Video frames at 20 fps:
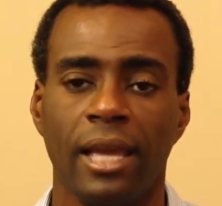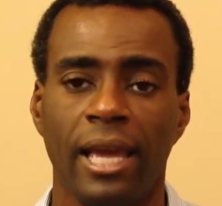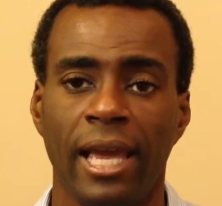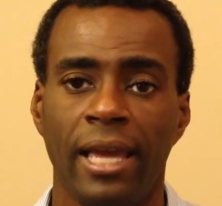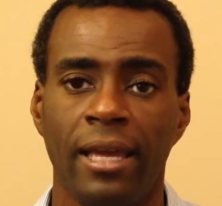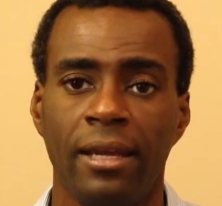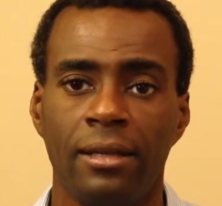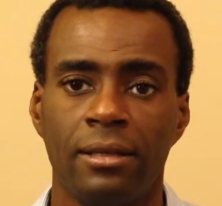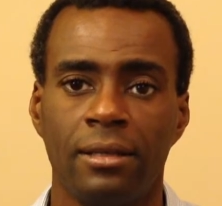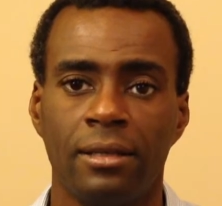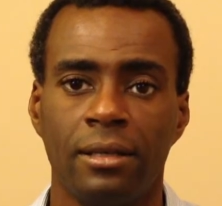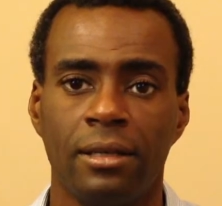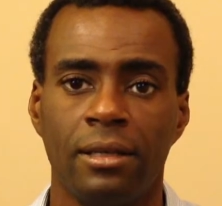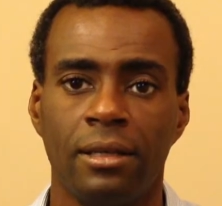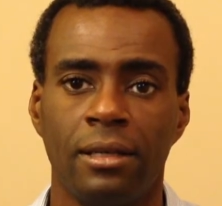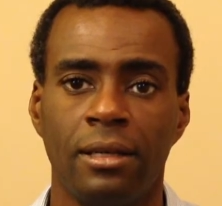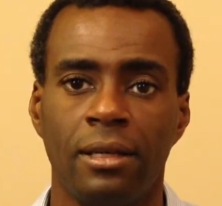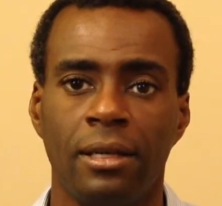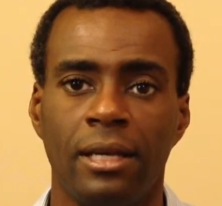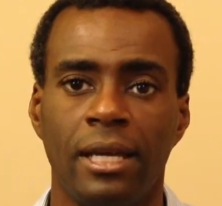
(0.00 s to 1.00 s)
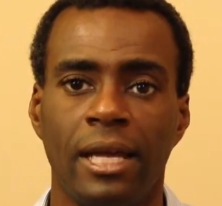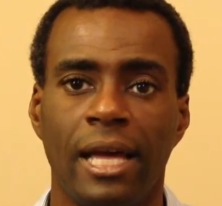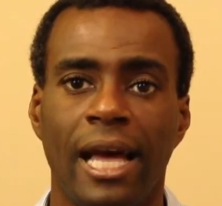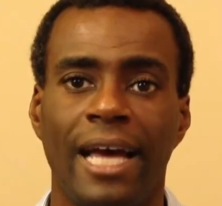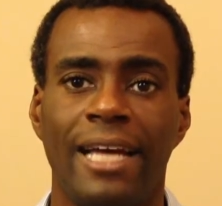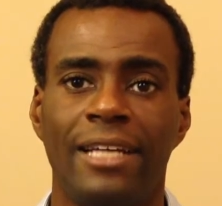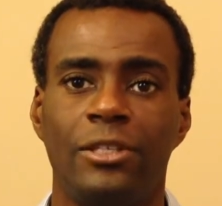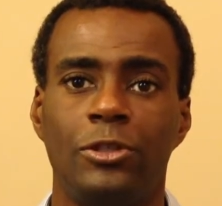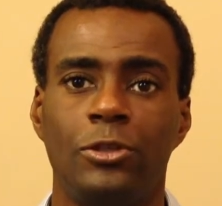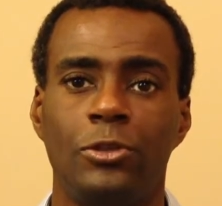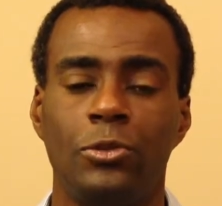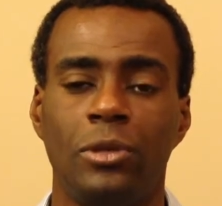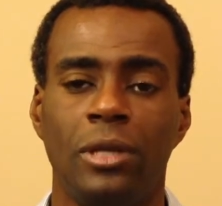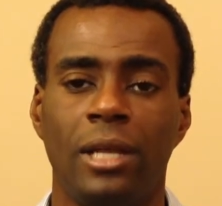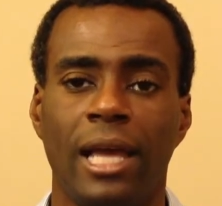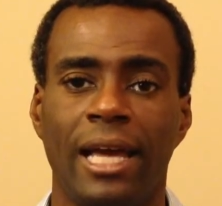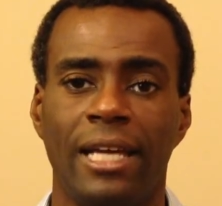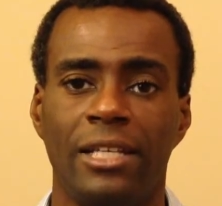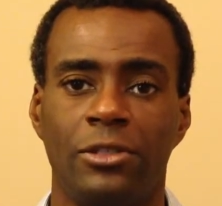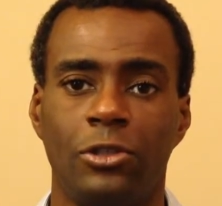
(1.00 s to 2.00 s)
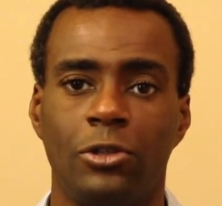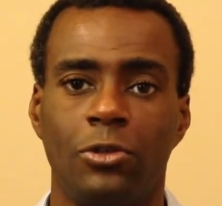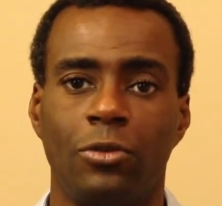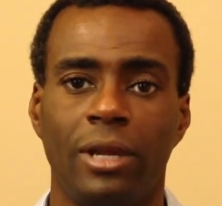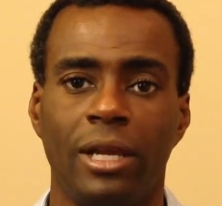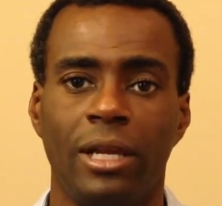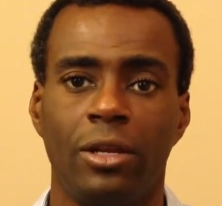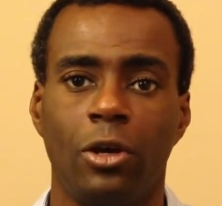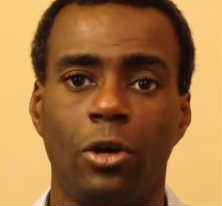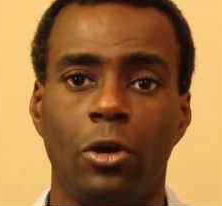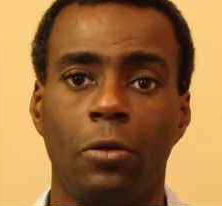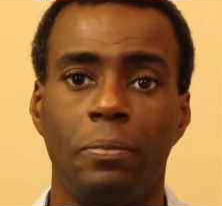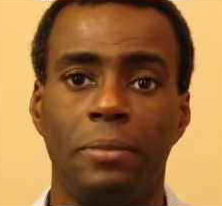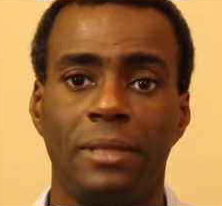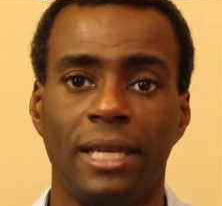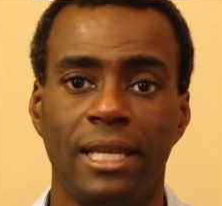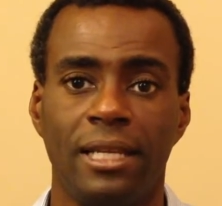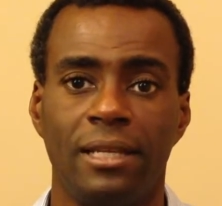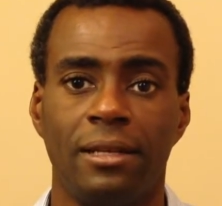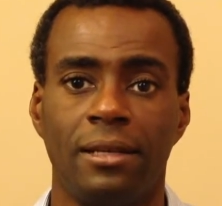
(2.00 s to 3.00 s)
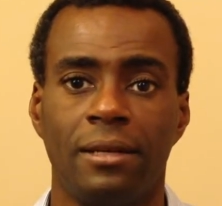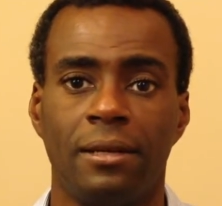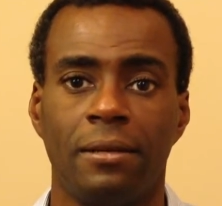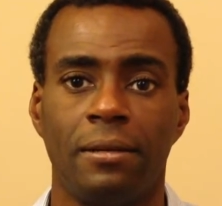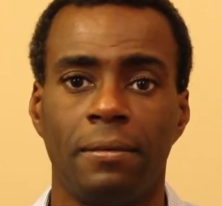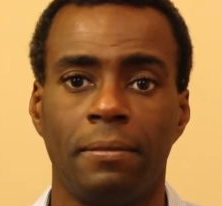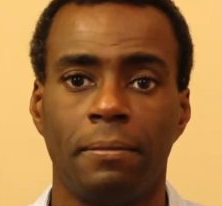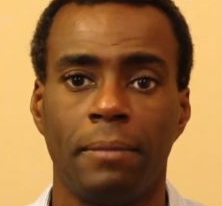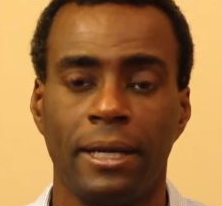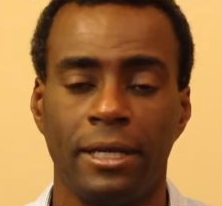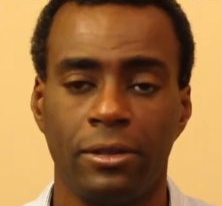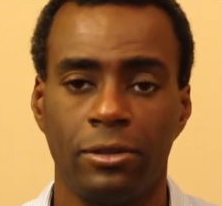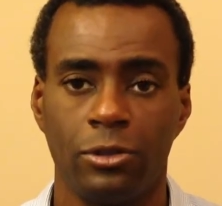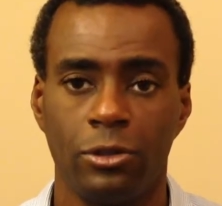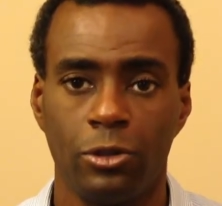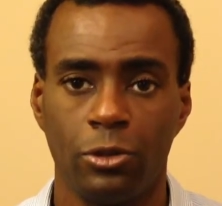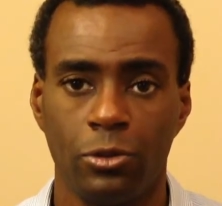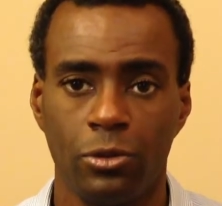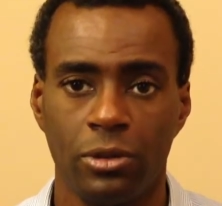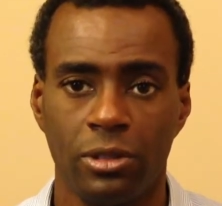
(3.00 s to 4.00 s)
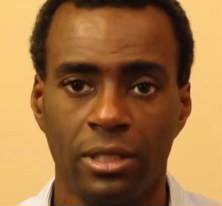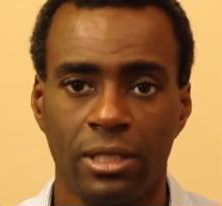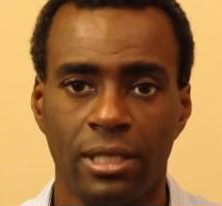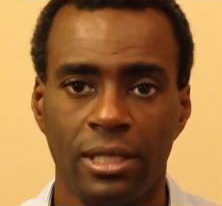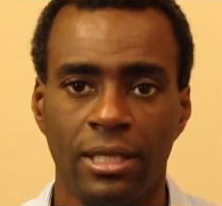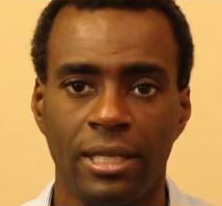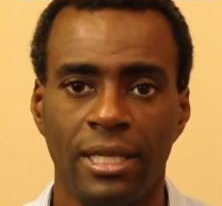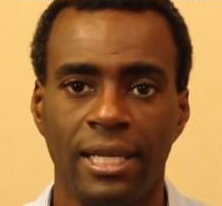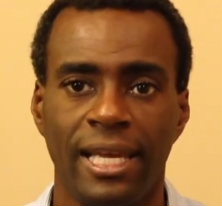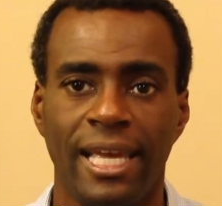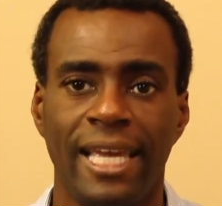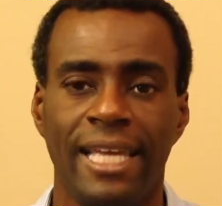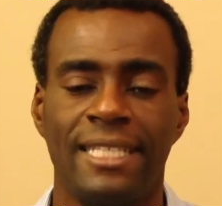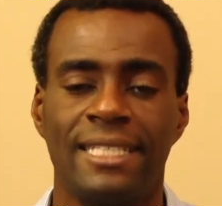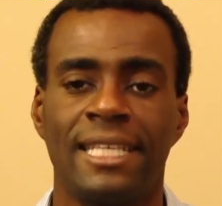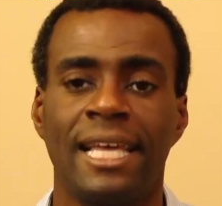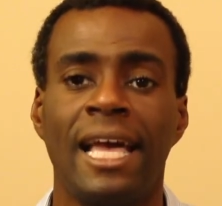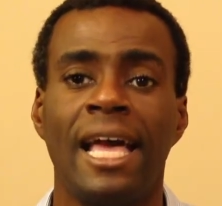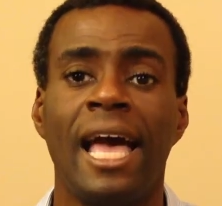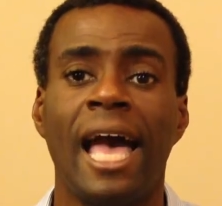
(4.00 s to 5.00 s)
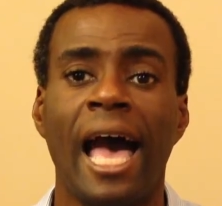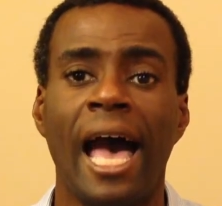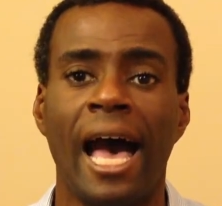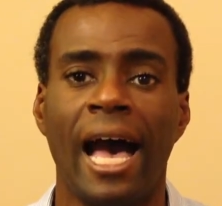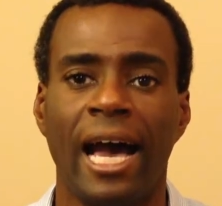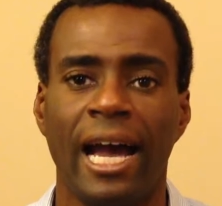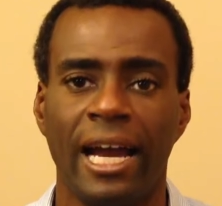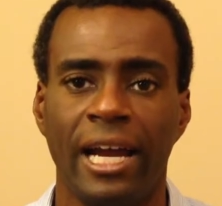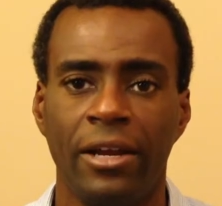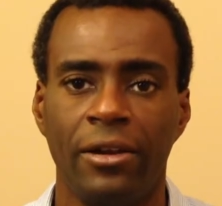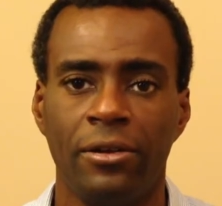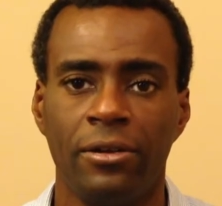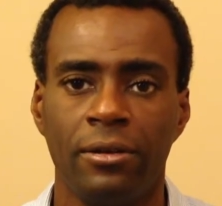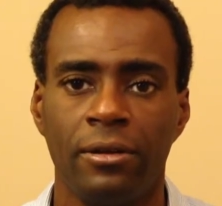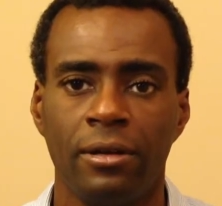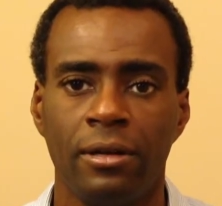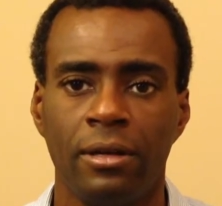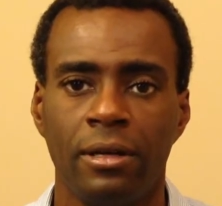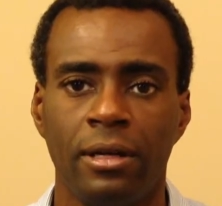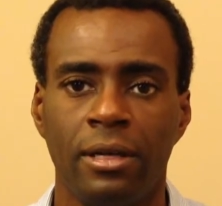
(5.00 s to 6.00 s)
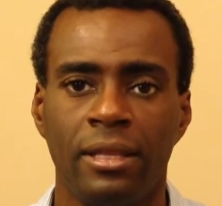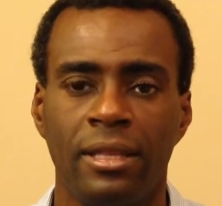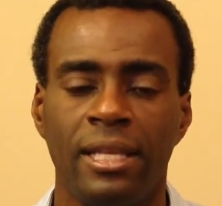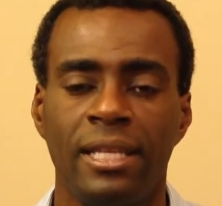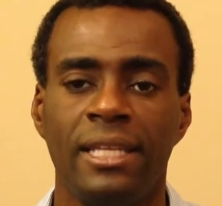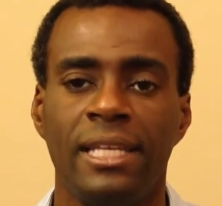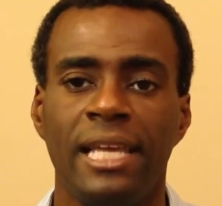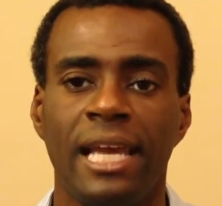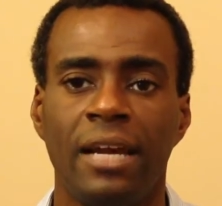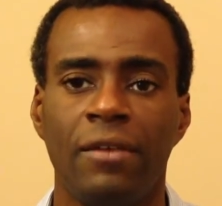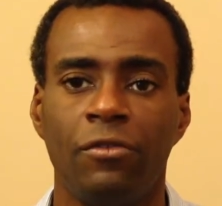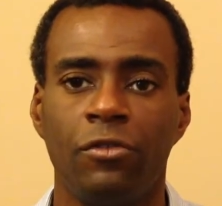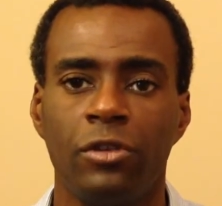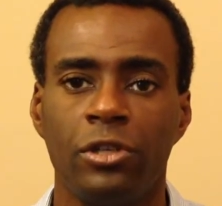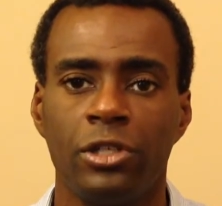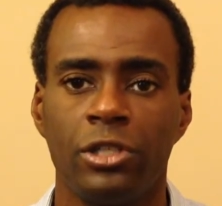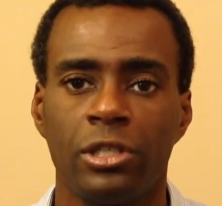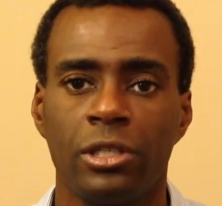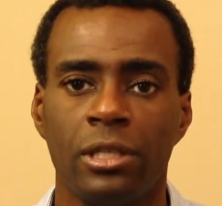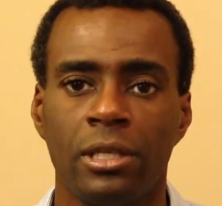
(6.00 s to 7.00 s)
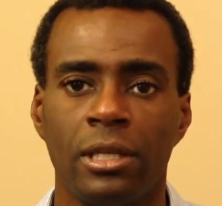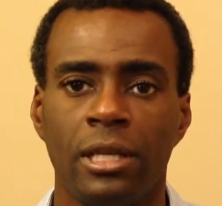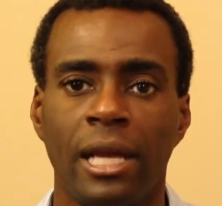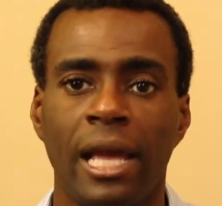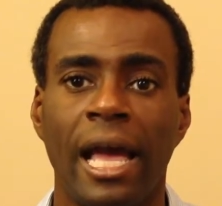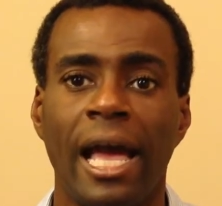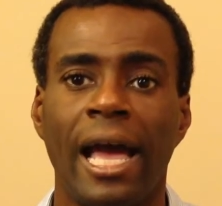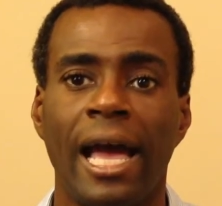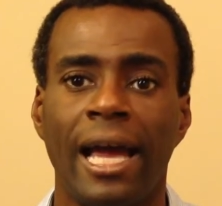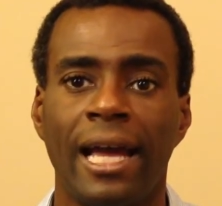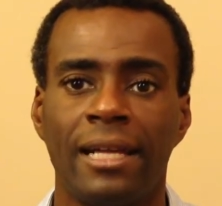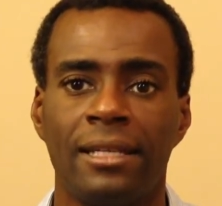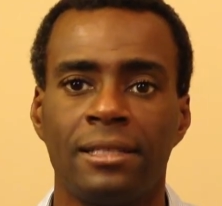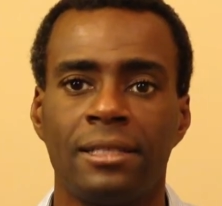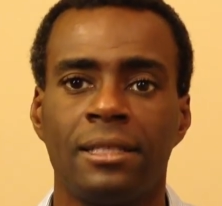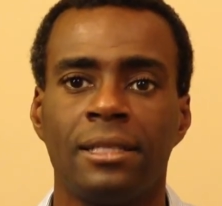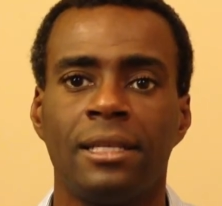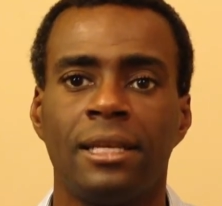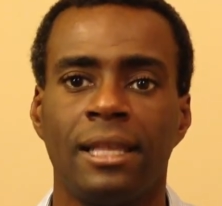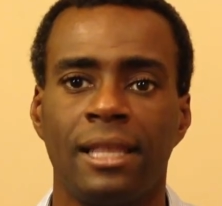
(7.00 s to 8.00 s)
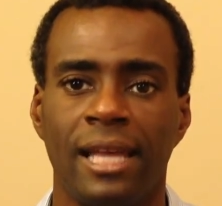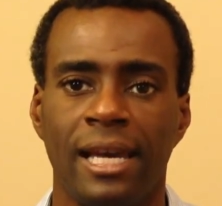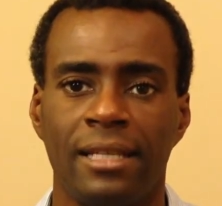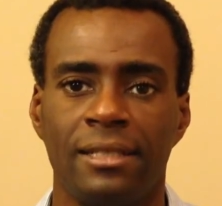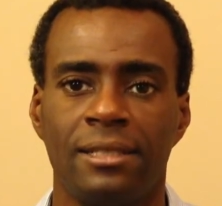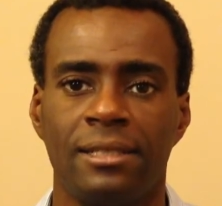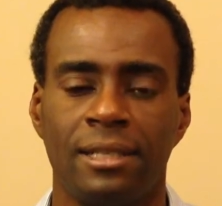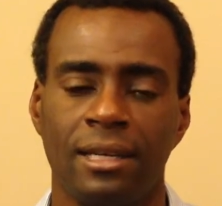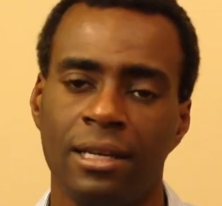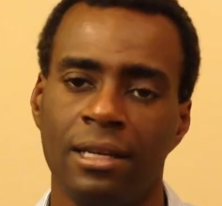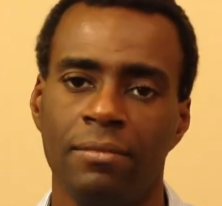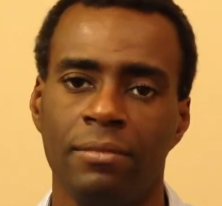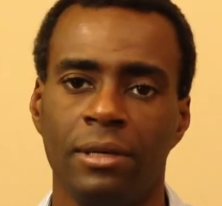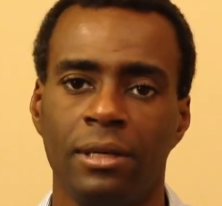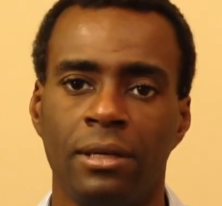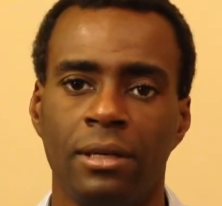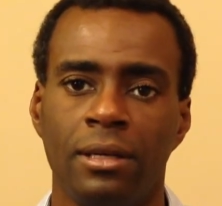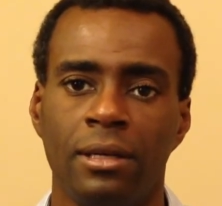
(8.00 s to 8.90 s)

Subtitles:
And as soon as the grade obtained by the student is higher than the average at that time,